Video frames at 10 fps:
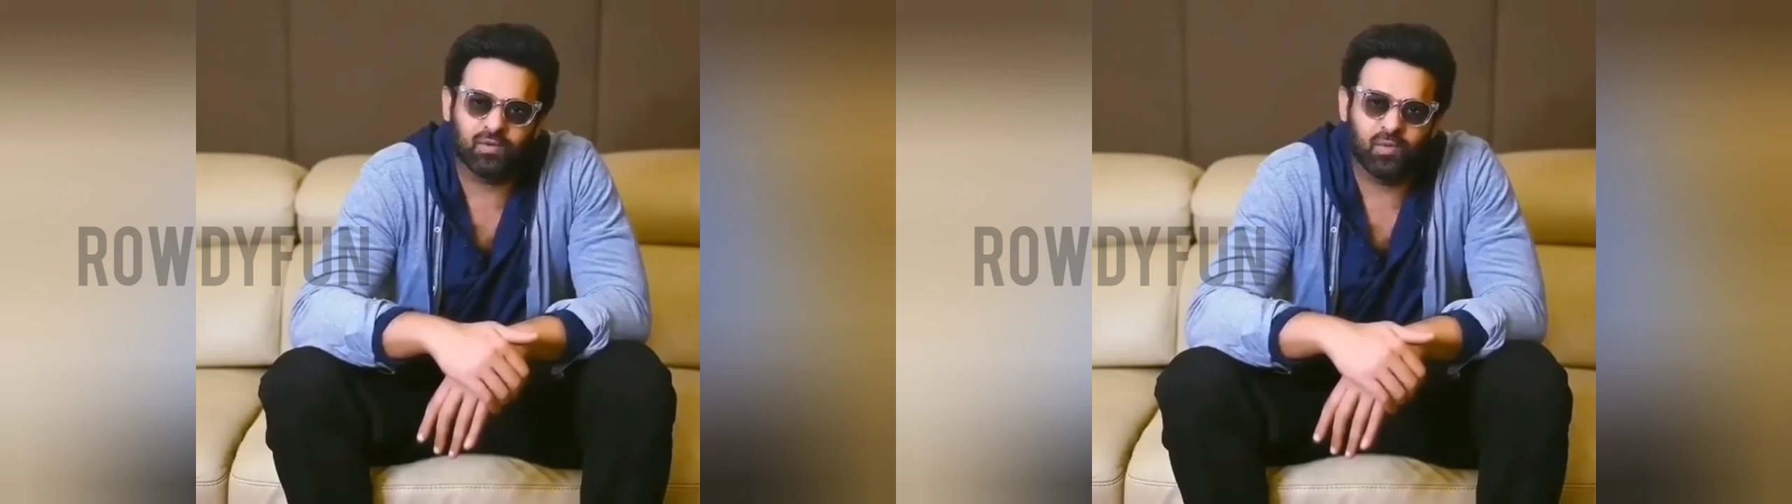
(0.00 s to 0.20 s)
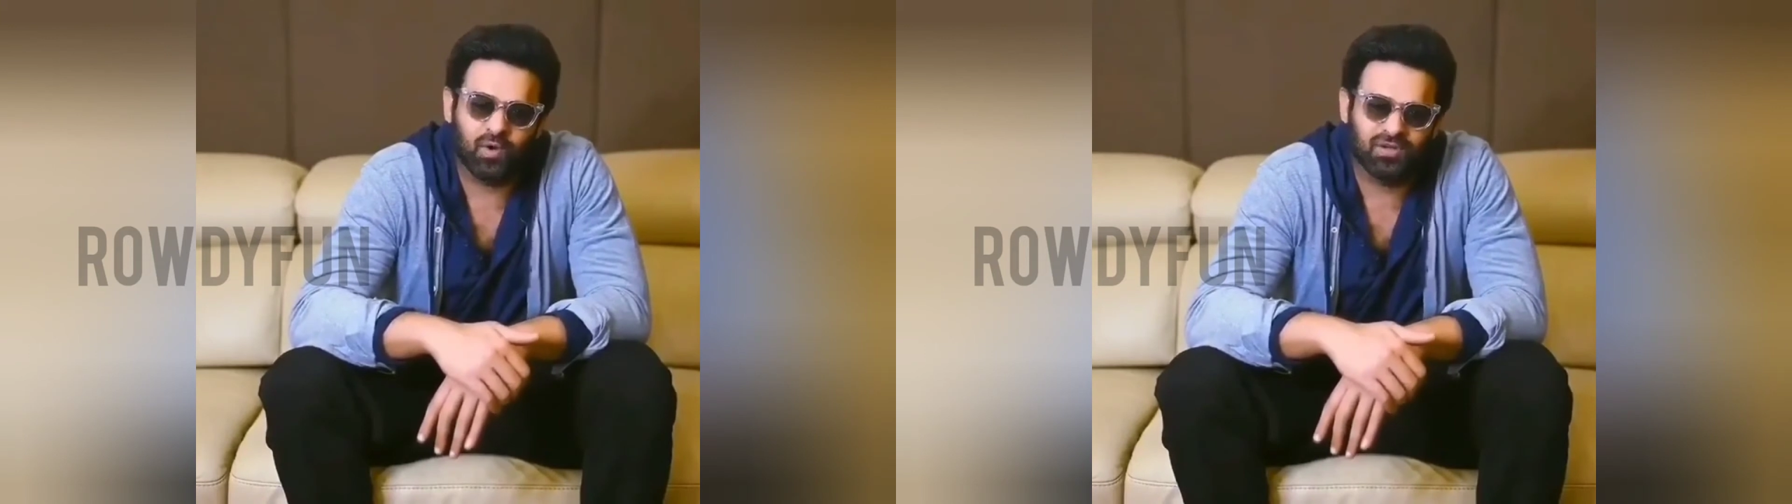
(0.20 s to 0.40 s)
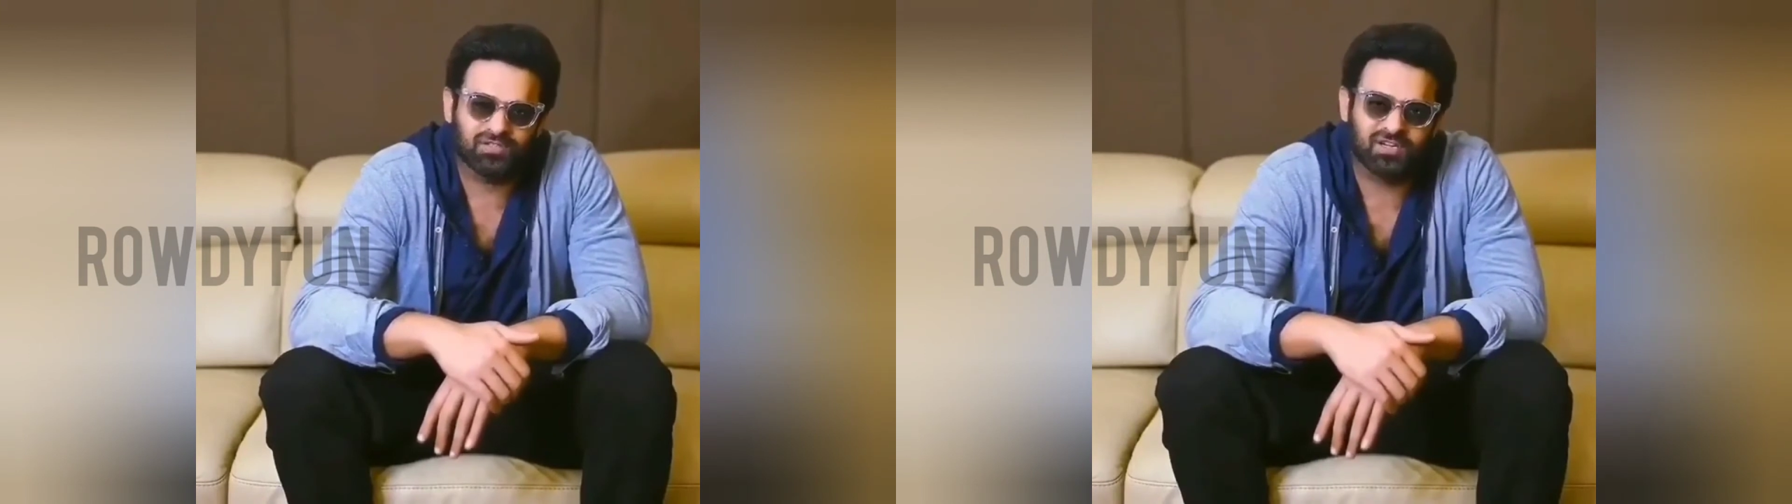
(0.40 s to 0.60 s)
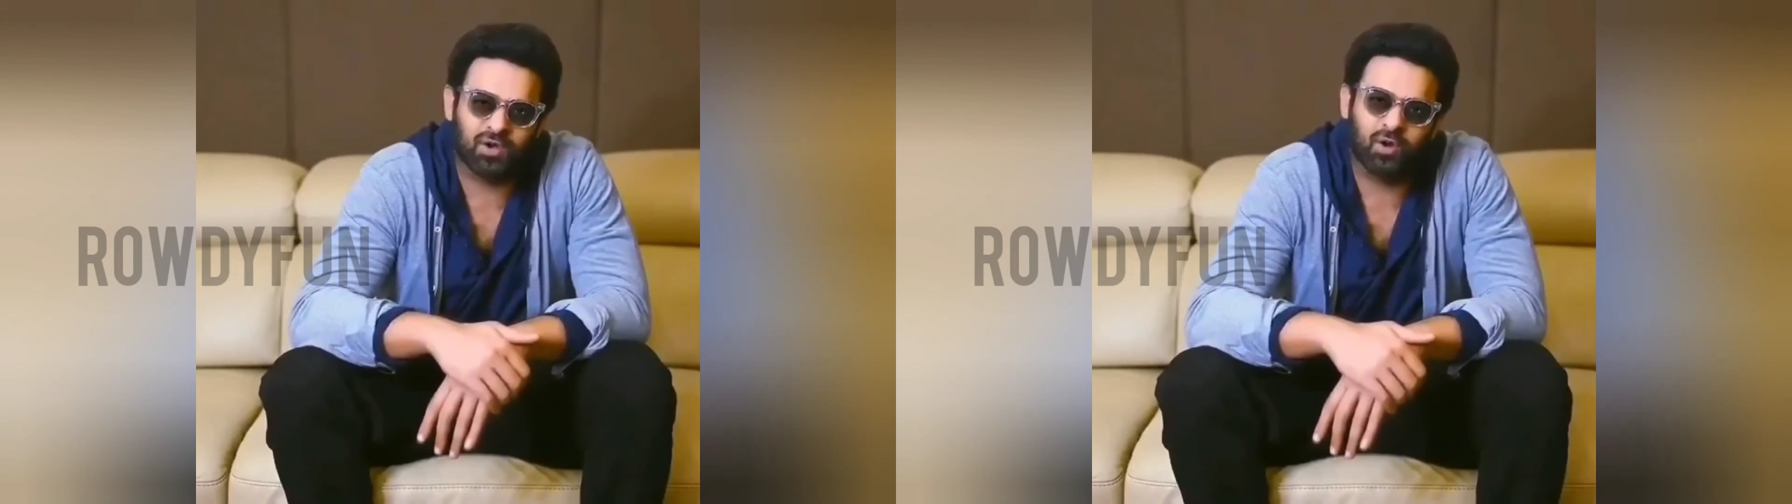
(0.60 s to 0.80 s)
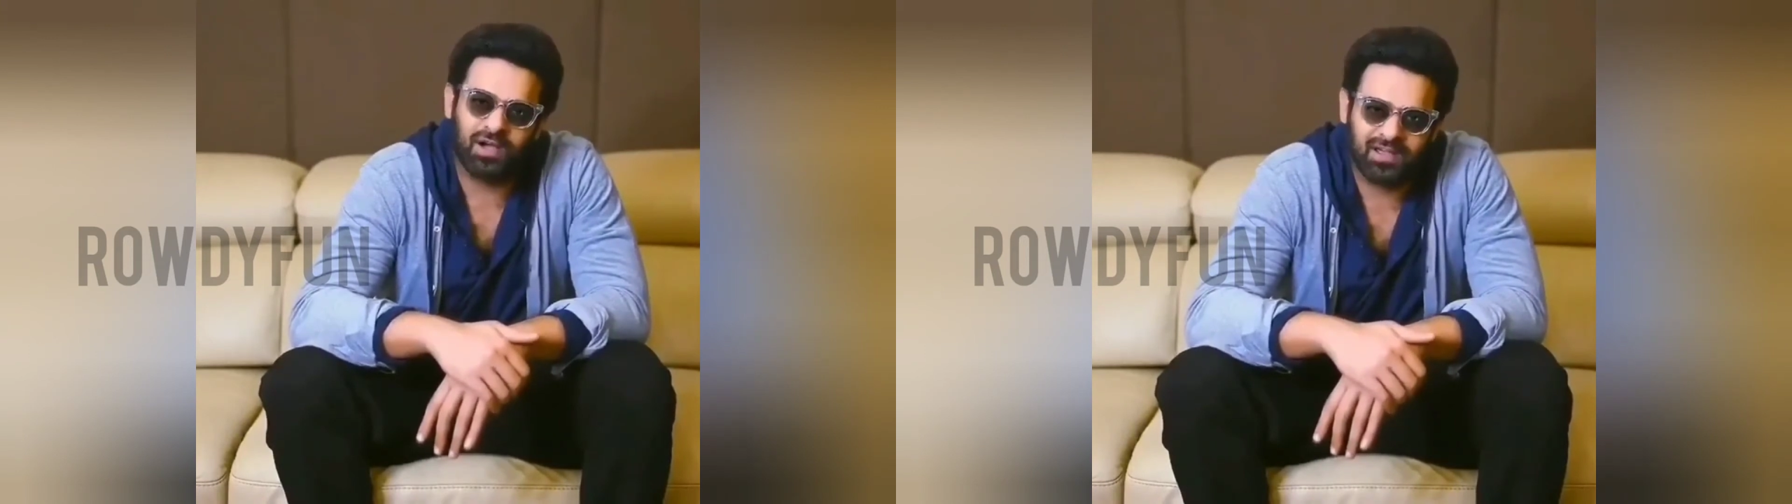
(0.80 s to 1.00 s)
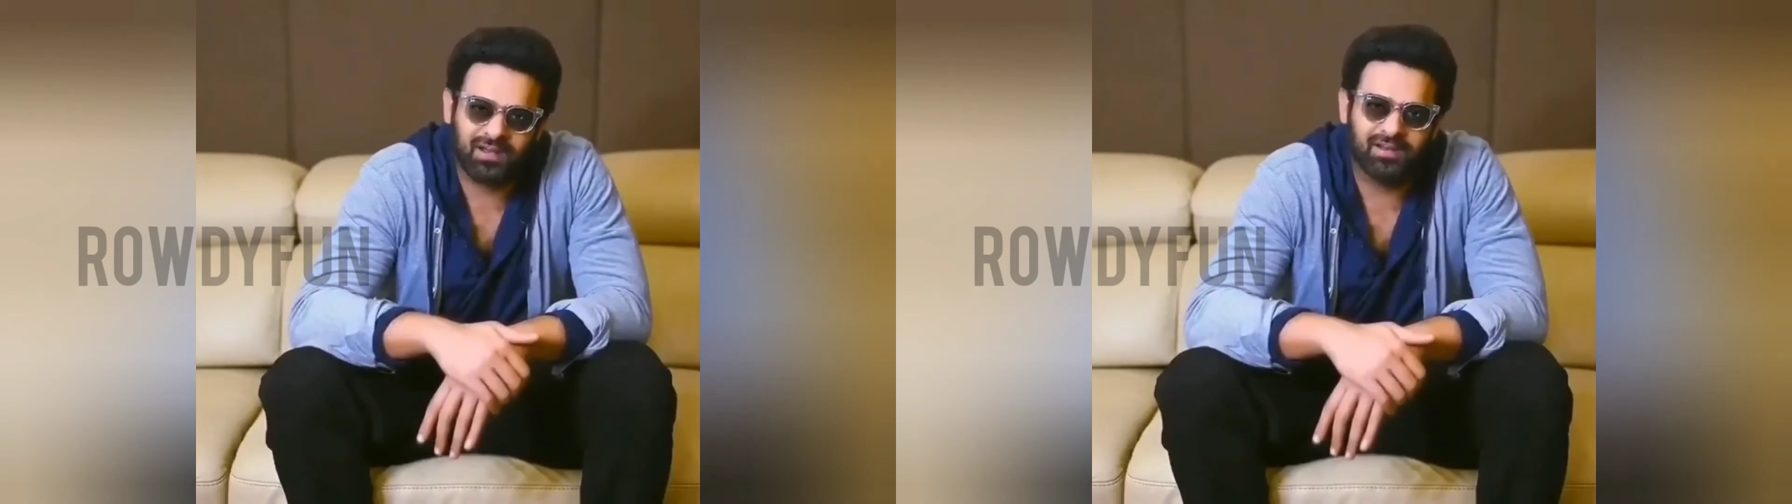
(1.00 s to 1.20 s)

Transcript: you went to watch